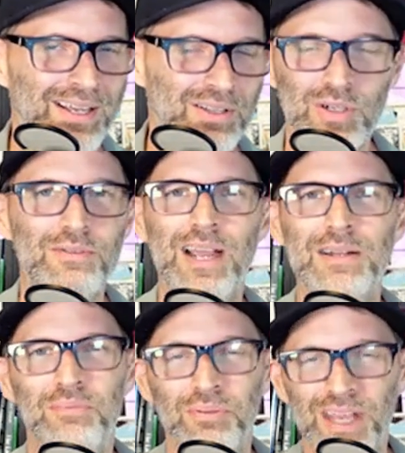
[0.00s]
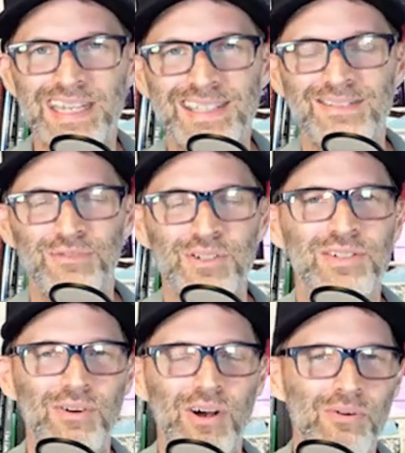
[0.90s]
you're in the right place.
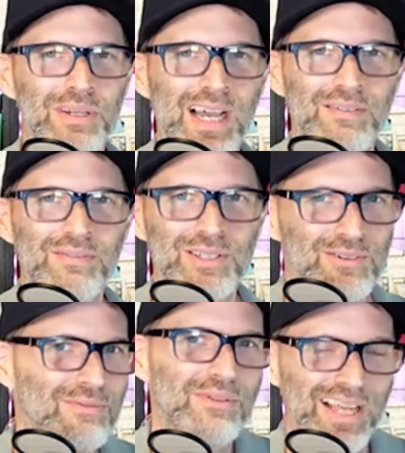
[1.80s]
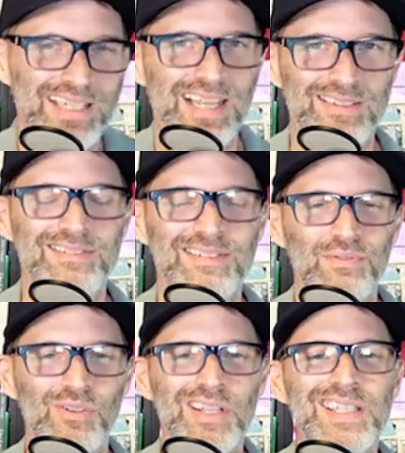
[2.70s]
First of all, we kind of assume you like tech news
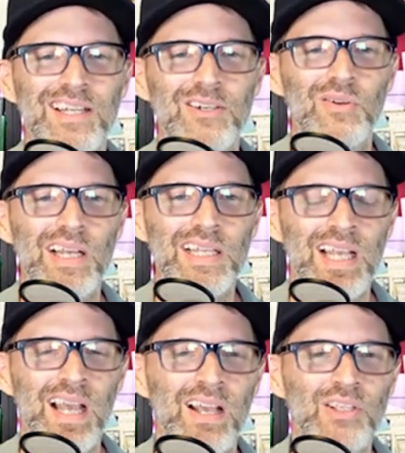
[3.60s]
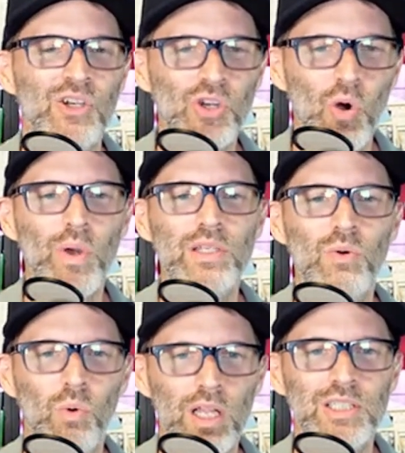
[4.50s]
if you're listening to us. You're going
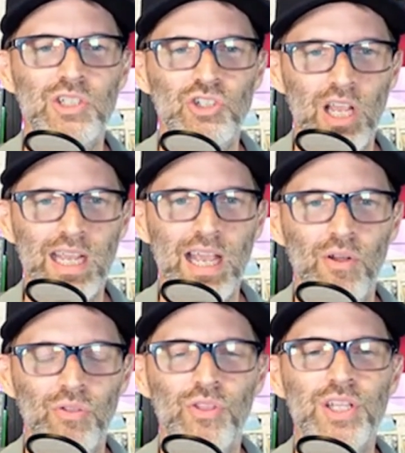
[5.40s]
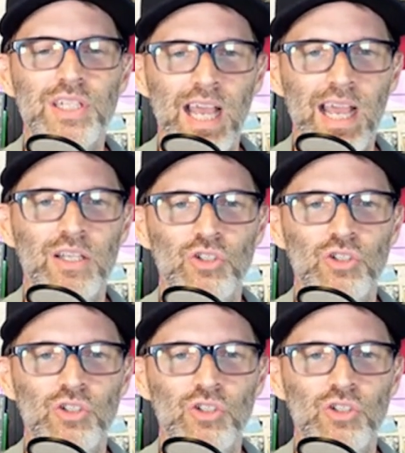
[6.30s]
to want to check out the Tech